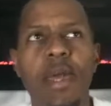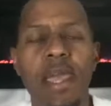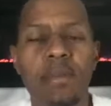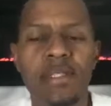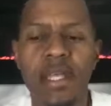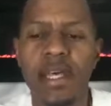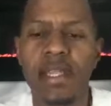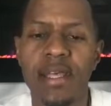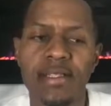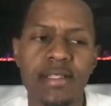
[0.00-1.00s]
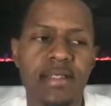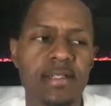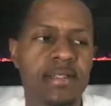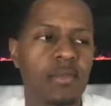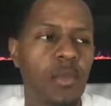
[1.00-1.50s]
Amazon has a
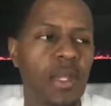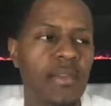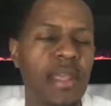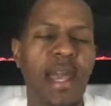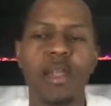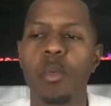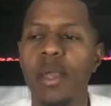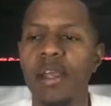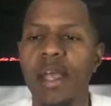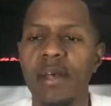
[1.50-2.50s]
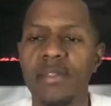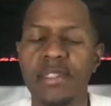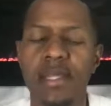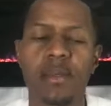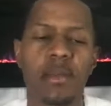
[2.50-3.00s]
system where they got a warehouse
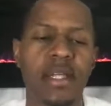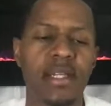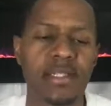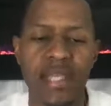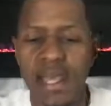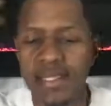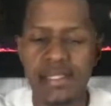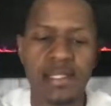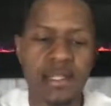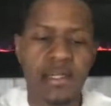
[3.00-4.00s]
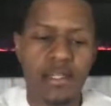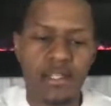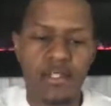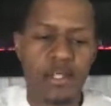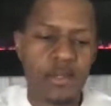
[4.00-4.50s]
set up where they attach,
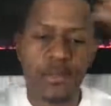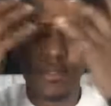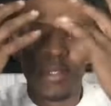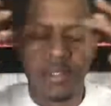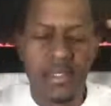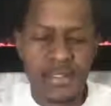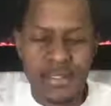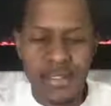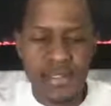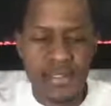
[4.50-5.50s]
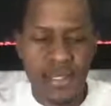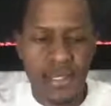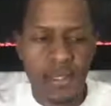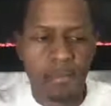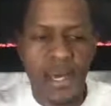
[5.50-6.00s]
these
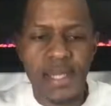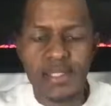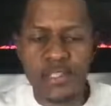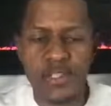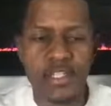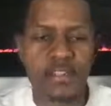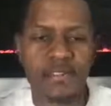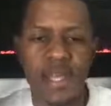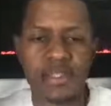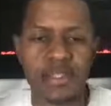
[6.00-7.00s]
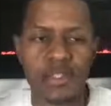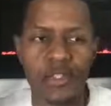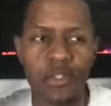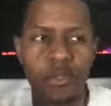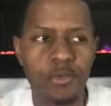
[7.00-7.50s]
monitoring devices
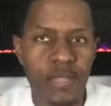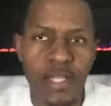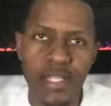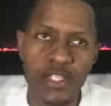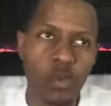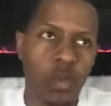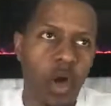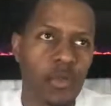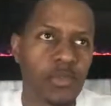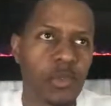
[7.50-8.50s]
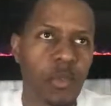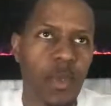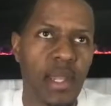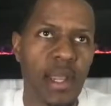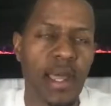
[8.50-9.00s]
to you and let you walk through the
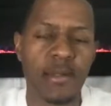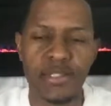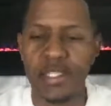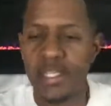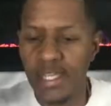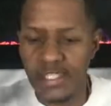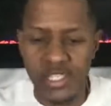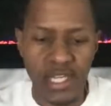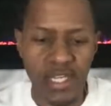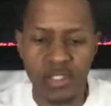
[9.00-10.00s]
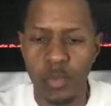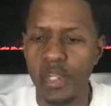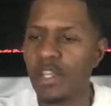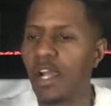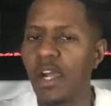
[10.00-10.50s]
warehouse. And then they judge
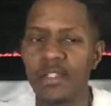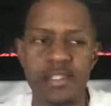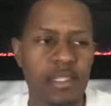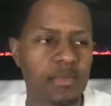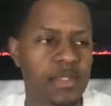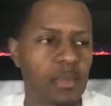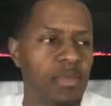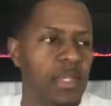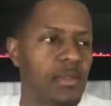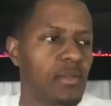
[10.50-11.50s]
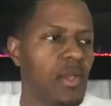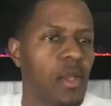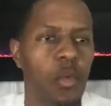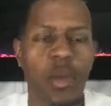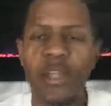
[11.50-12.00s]
where your heart skips a beating,
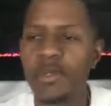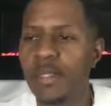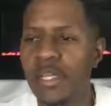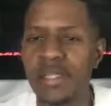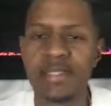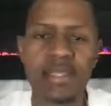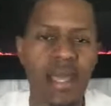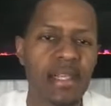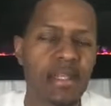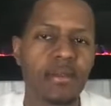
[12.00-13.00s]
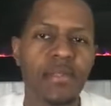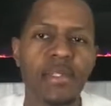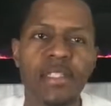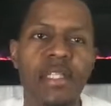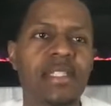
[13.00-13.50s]
where you get excited,
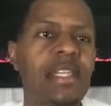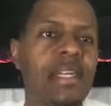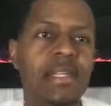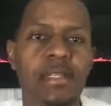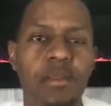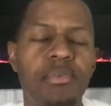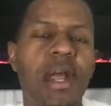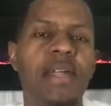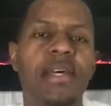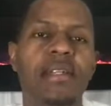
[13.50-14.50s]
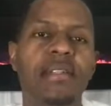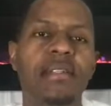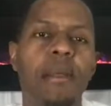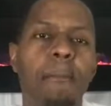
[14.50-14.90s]
just looking at the products.